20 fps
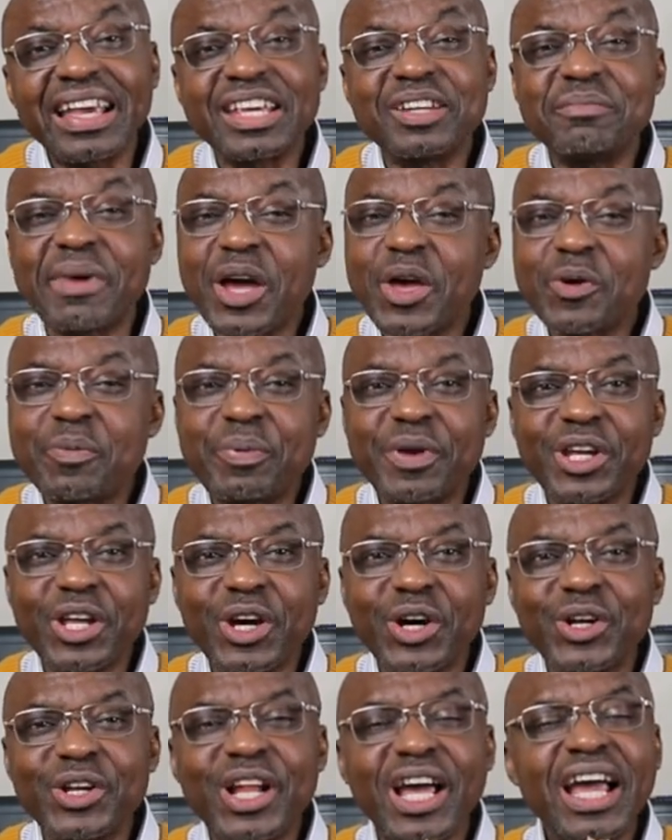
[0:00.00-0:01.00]
In my
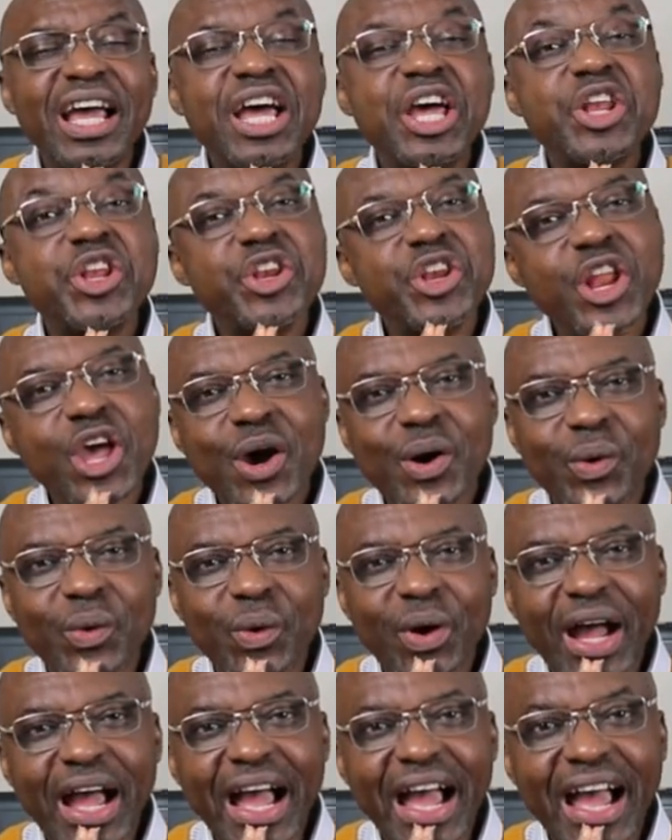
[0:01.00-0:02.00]
opinion,
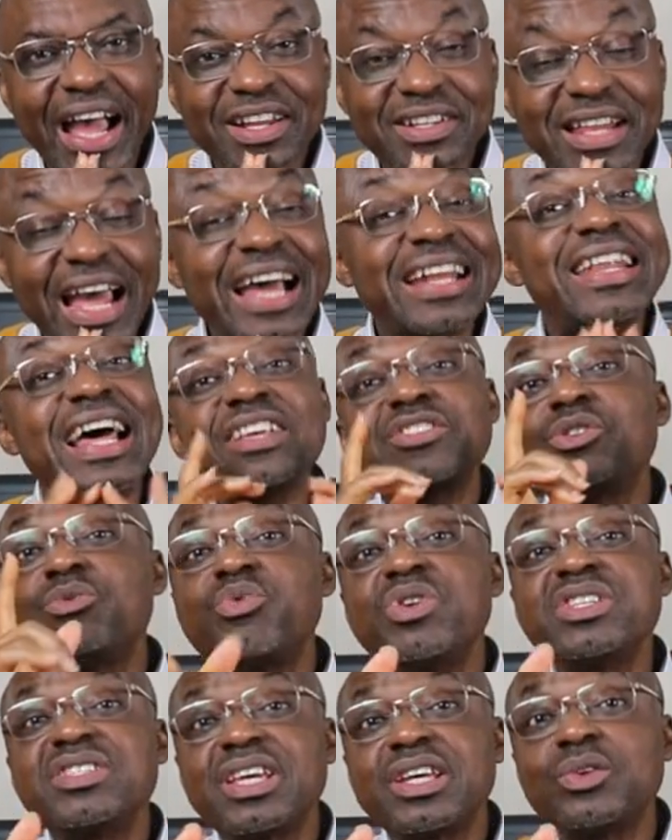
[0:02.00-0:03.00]
no. And that's the
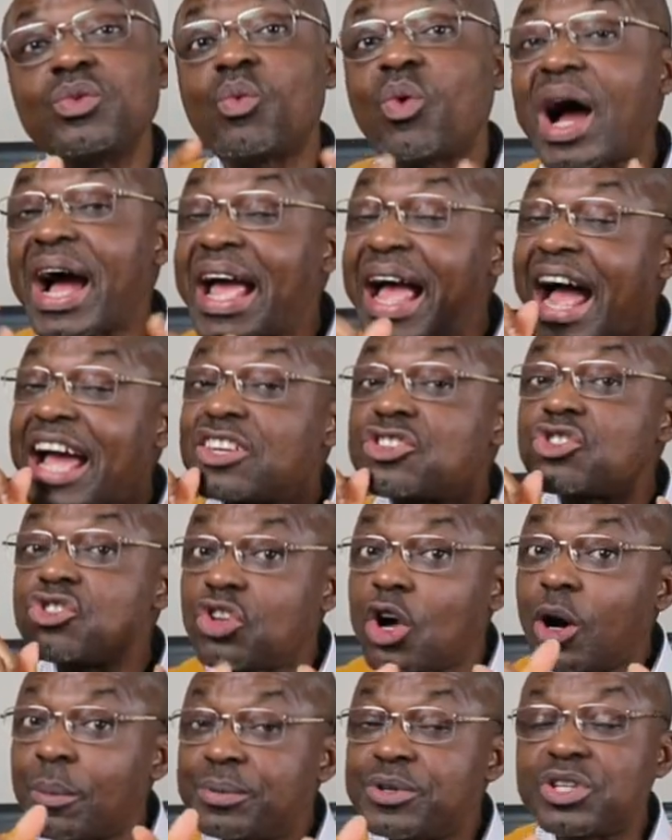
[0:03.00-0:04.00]
reason why I
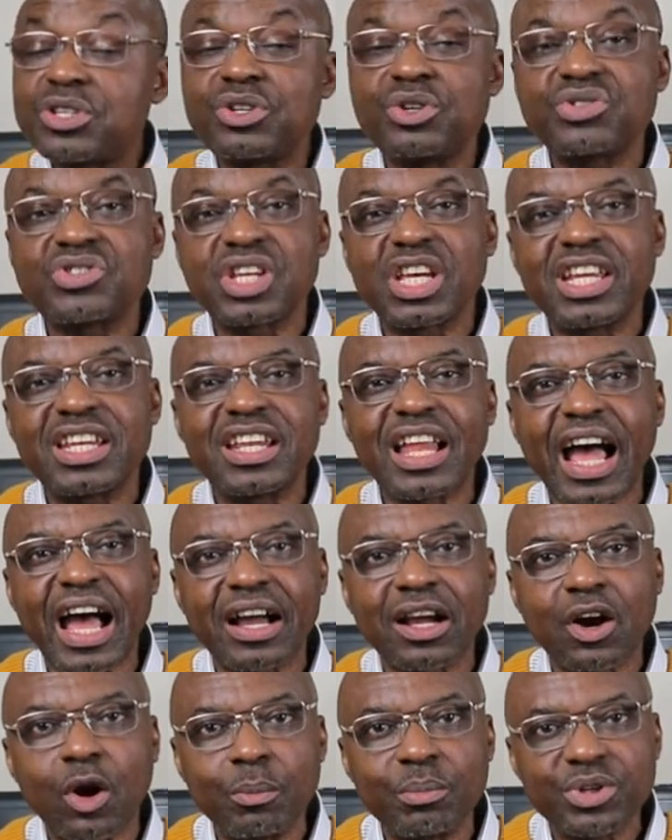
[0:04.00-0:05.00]
stopped using
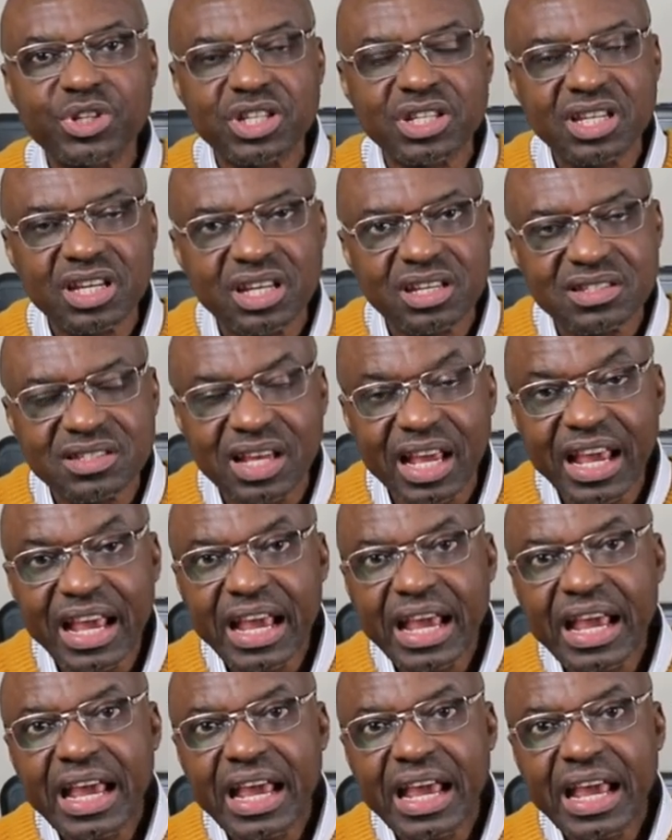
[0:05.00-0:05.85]
kombucha teas.